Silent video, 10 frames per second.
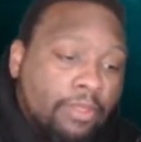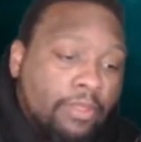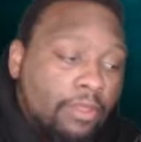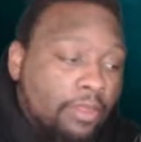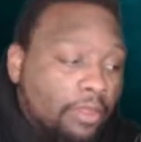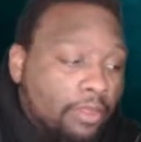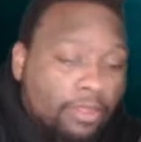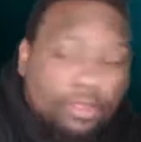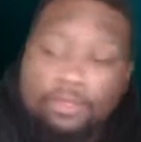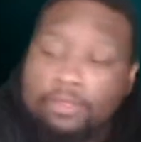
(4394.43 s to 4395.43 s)
Uh,
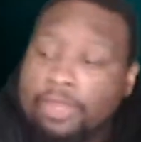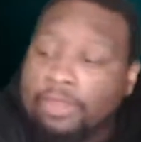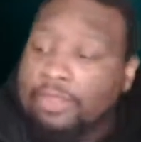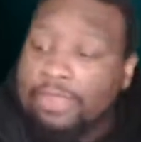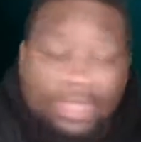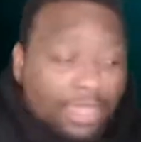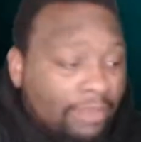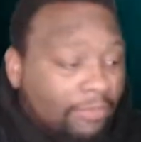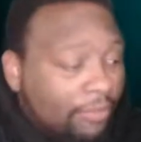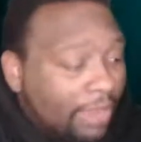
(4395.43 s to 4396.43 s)
I think I
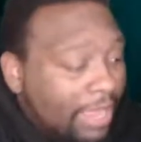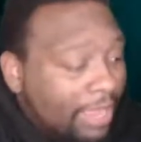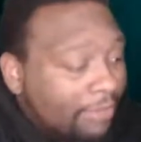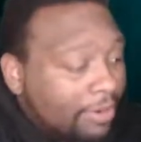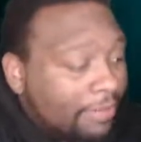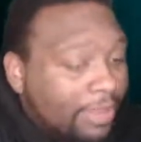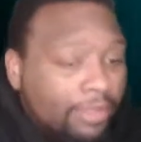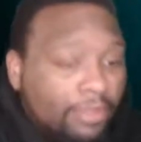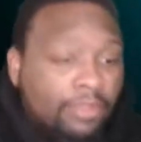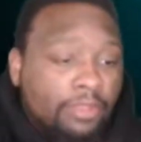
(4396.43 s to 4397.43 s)
have Do I have it on my?
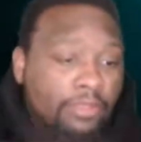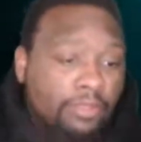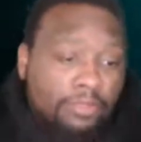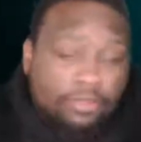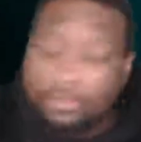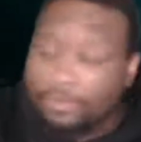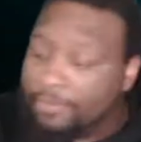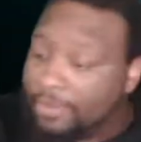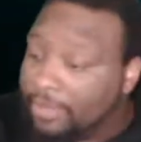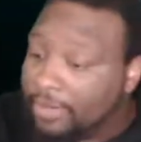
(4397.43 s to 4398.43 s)
Oh
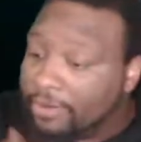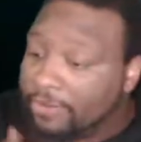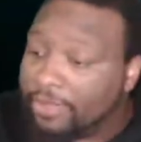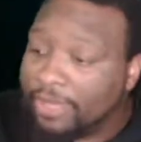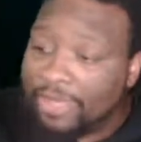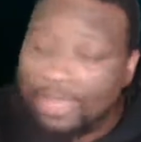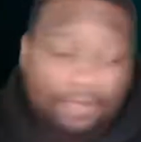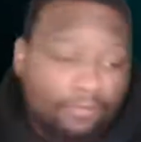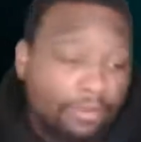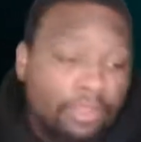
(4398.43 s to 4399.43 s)
man, I don't think I have
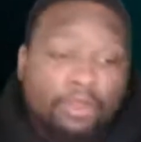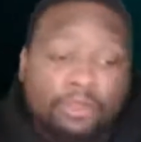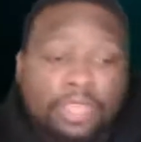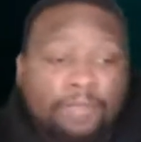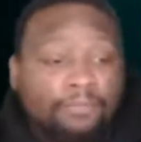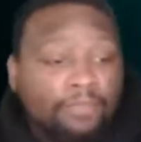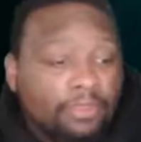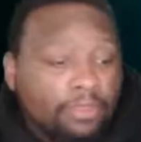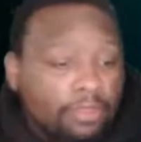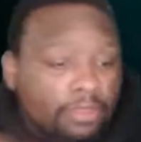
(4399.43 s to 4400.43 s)
one. Okay,
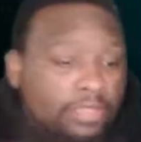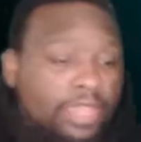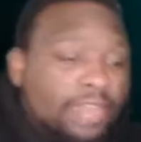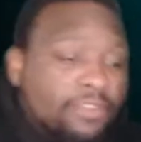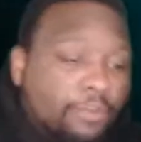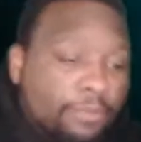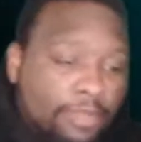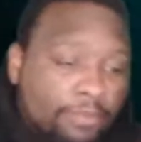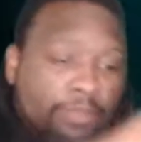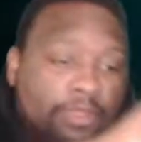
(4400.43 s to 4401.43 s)
yeah, I do,
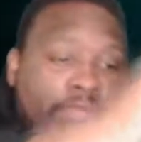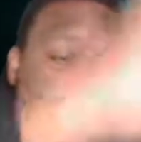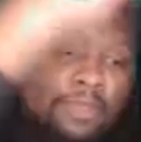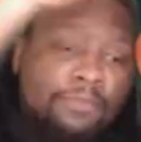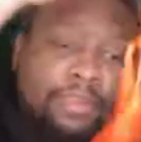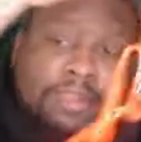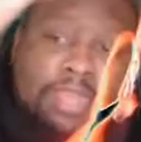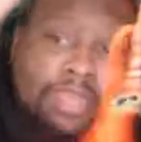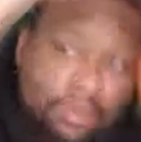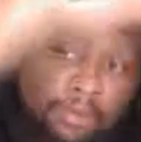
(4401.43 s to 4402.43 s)
but it comes in a
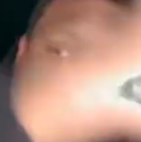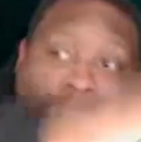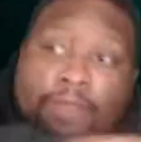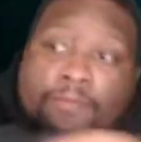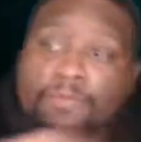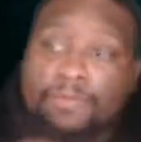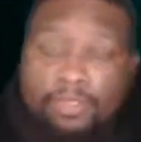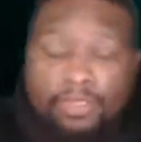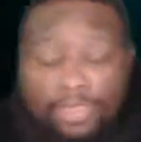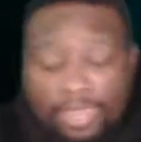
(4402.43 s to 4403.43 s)
lanyard, right?
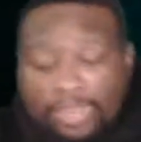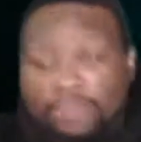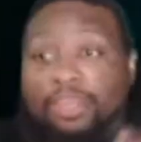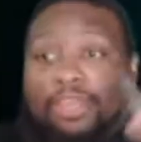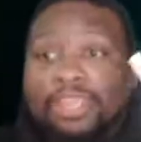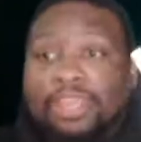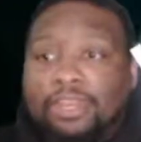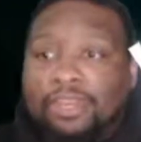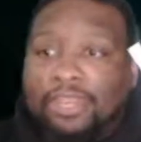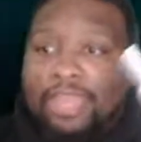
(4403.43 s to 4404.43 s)
And you get a key to
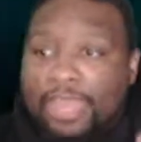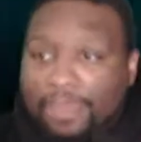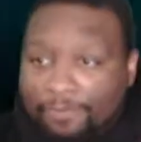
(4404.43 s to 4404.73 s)
the game.